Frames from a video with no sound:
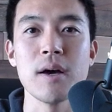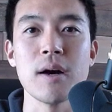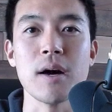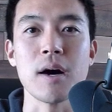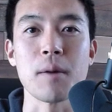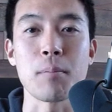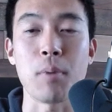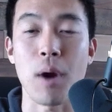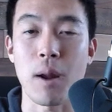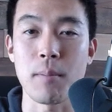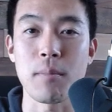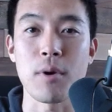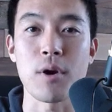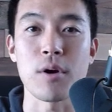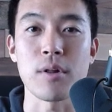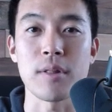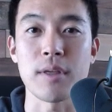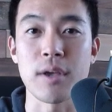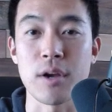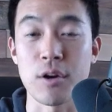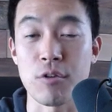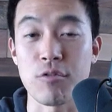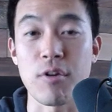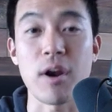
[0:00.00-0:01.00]
a
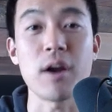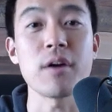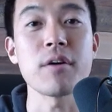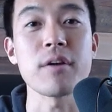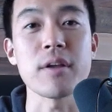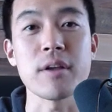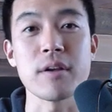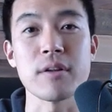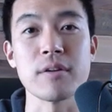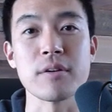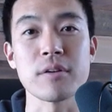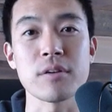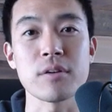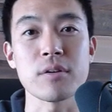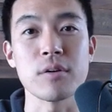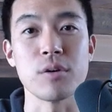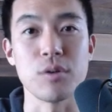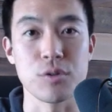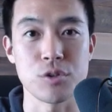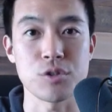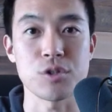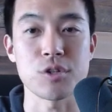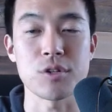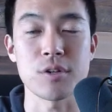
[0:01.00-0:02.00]
primarily agrarian
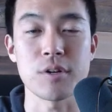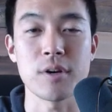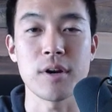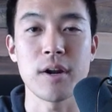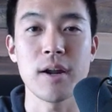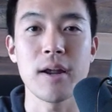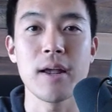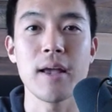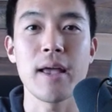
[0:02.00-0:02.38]
culture.